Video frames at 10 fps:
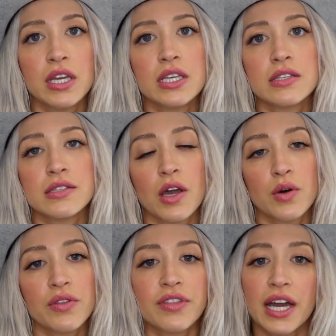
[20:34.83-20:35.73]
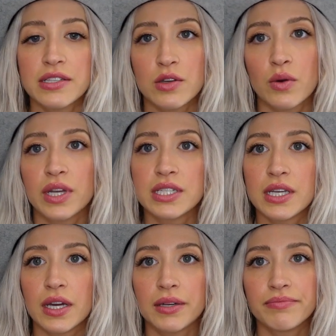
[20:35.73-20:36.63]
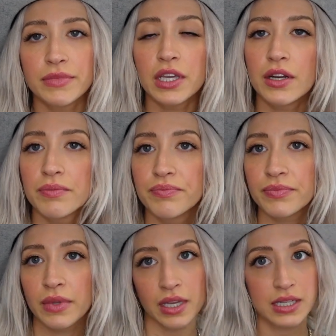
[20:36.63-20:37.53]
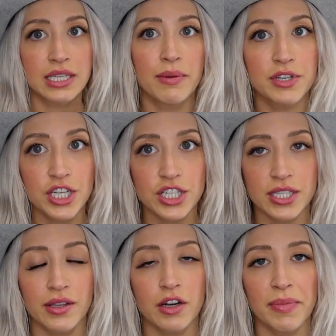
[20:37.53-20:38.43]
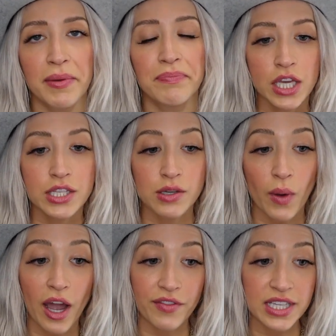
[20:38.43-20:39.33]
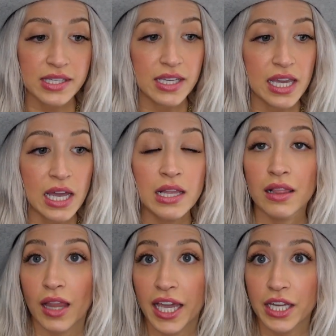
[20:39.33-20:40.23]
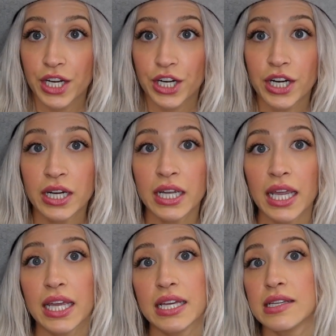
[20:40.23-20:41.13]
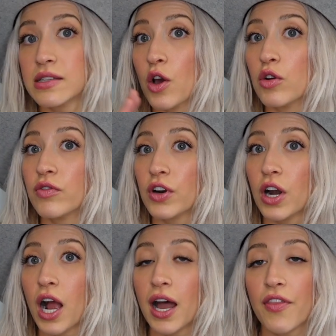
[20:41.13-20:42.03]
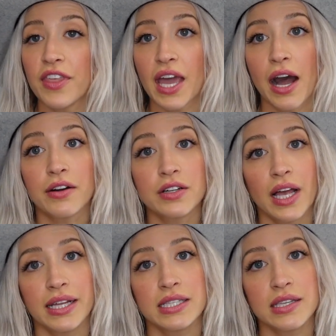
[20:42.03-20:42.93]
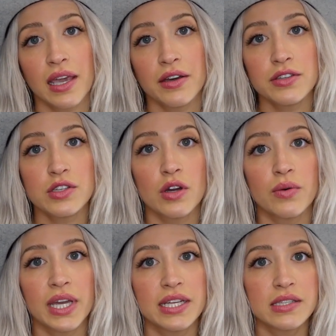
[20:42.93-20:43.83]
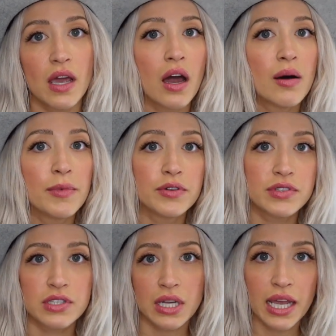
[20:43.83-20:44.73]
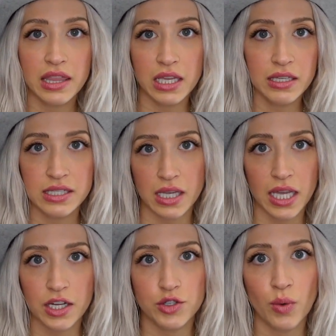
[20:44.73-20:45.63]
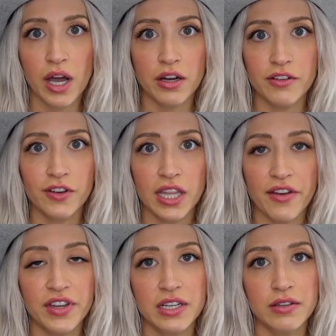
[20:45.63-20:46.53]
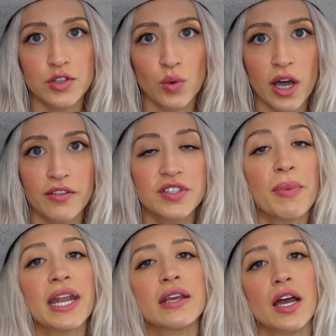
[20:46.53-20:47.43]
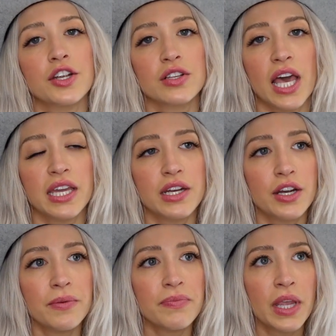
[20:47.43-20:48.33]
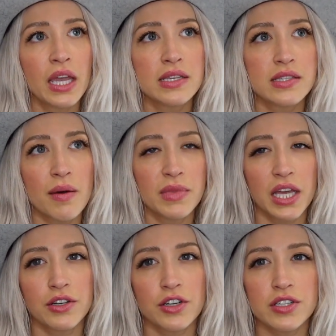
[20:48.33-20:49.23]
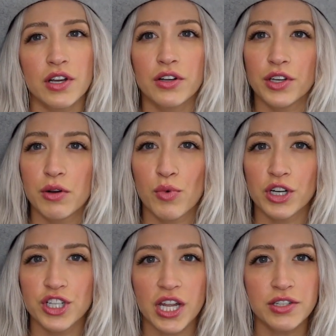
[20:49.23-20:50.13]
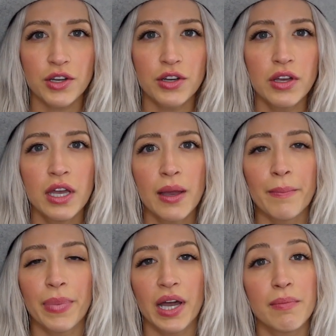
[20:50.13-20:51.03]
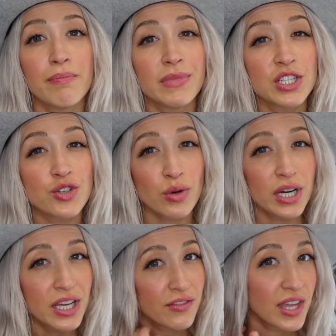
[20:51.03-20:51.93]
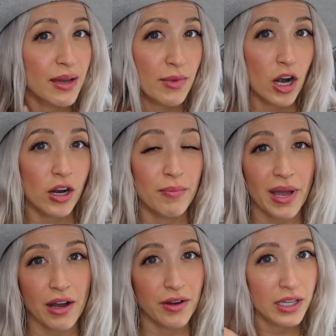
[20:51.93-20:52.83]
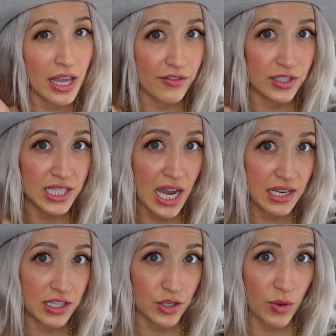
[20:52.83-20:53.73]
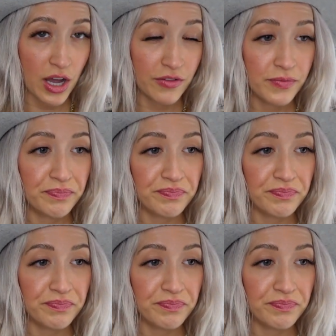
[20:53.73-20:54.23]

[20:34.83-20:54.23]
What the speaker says: So that's going to, you know, damage it just a little bit. So obviously lightener is over on the alkaline scale, so it's almost, I think it's like a 12, 11, 12, depending on your lightener. Some lighteners are a little more gentle, but majority of them are about a level 10 to 12.